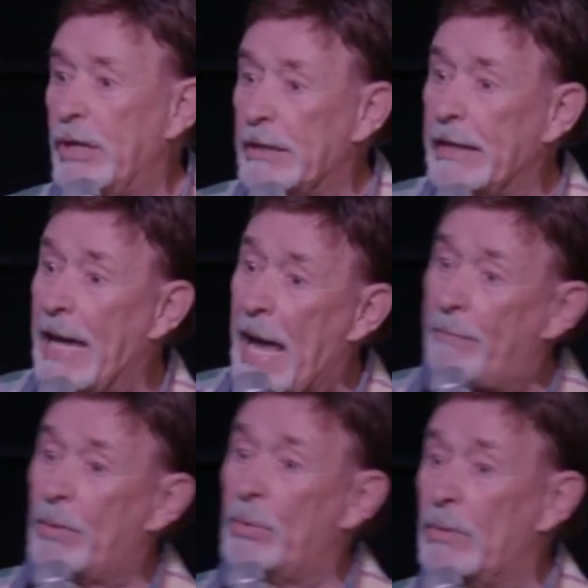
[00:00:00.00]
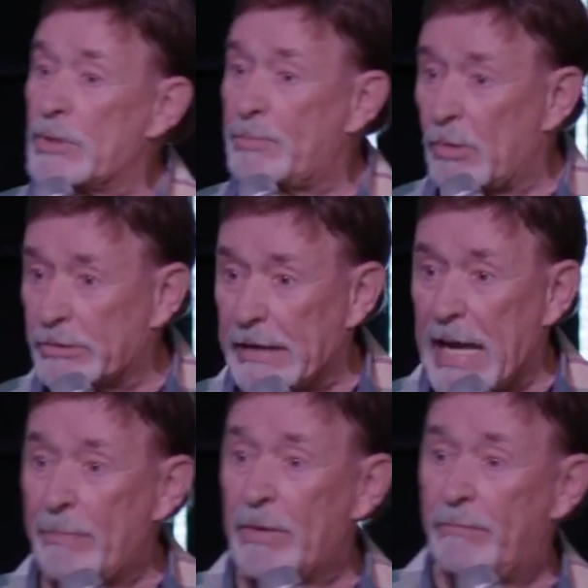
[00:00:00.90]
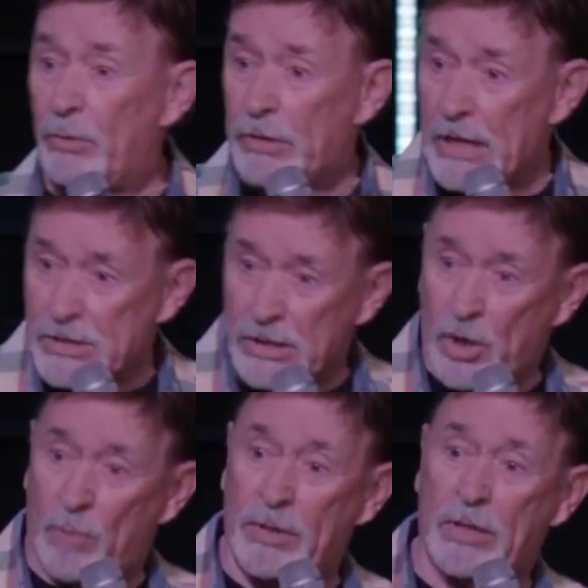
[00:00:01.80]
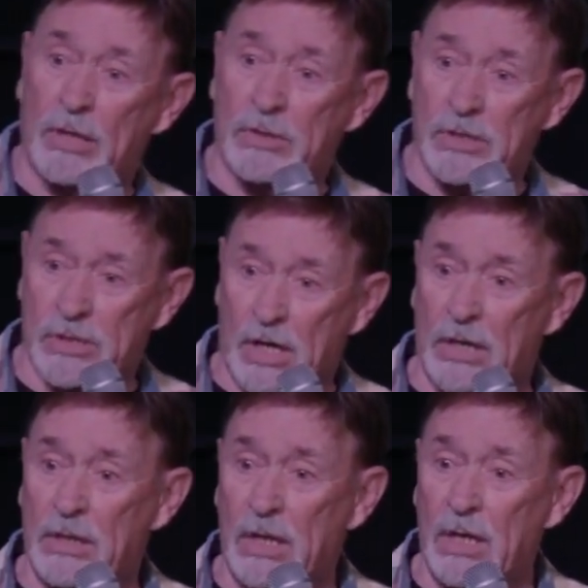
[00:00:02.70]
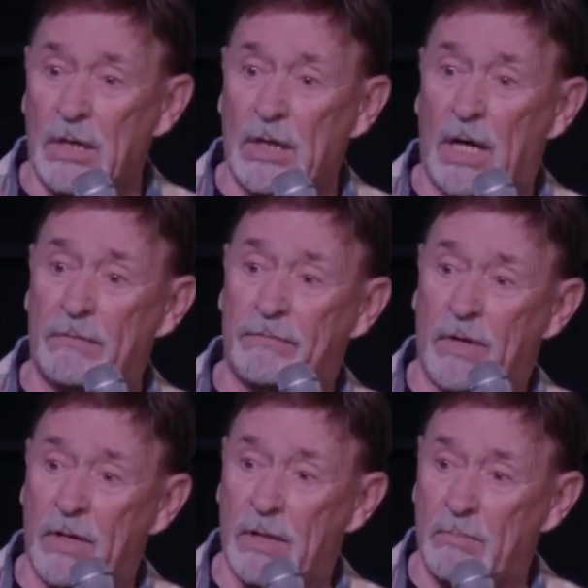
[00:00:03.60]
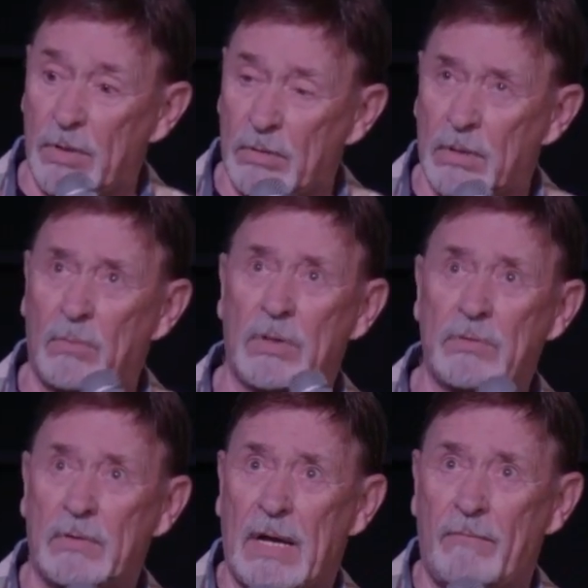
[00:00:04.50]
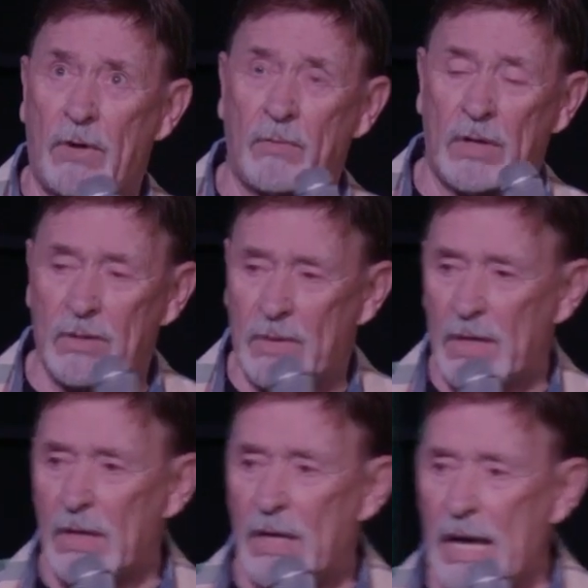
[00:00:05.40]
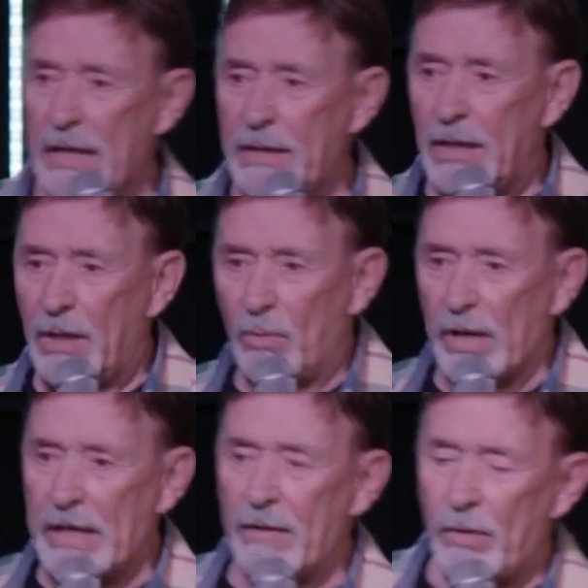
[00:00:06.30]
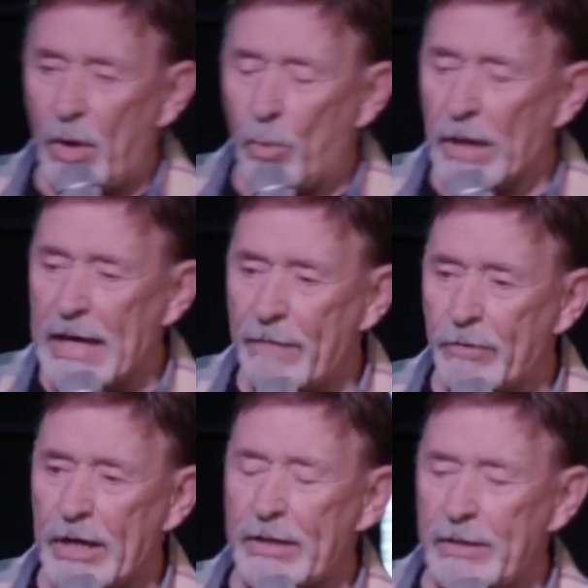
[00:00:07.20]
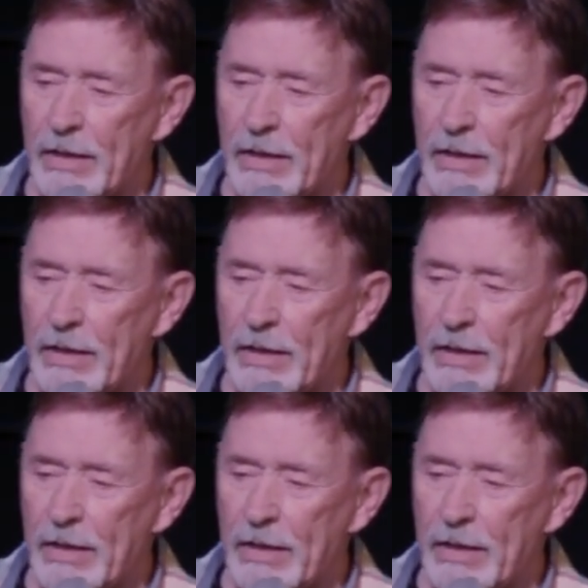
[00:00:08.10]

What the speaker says: didn't happen when it was supposed to happen a few days ago because the sun got in front of the moon or whatever. And whatever it,